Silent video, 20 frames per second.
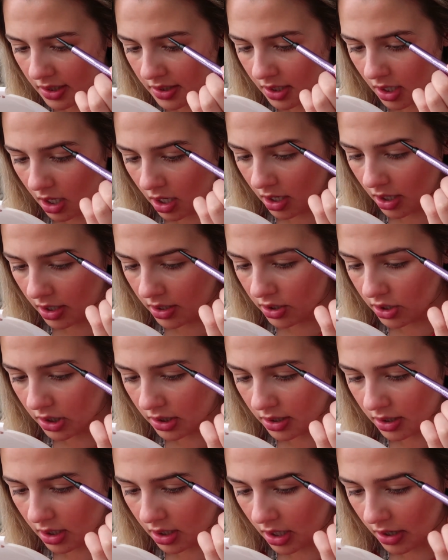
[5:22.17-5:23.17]
It's got
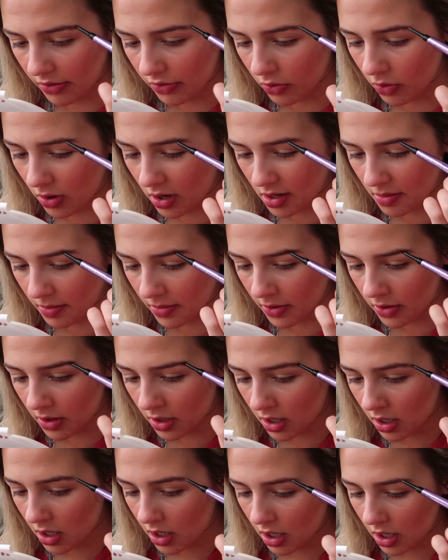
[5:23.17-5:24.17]
just enough warmth
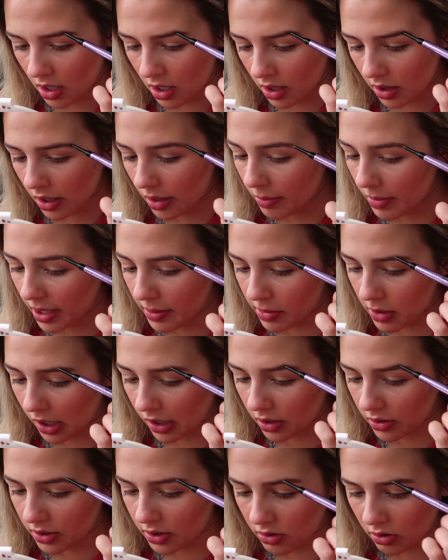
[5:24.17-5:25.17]
that my
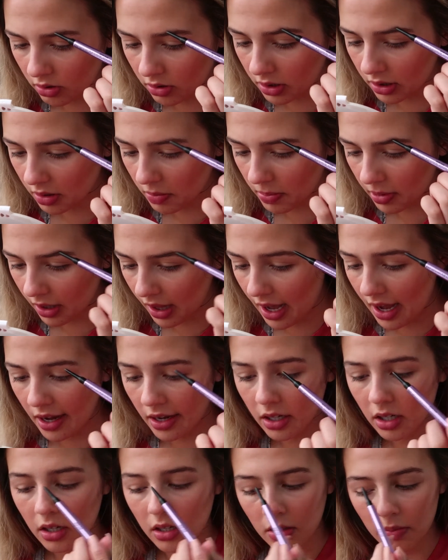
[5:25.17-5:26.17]
brows don't look
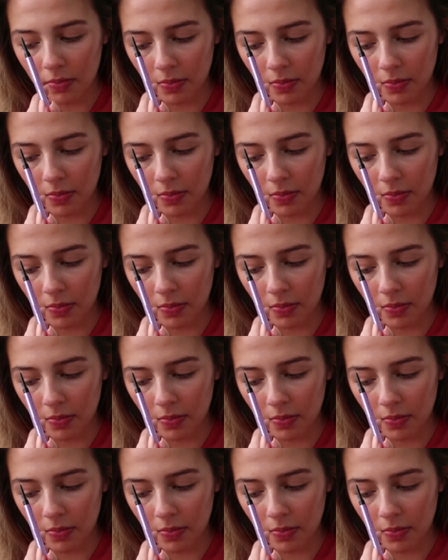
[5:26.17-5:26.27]
black,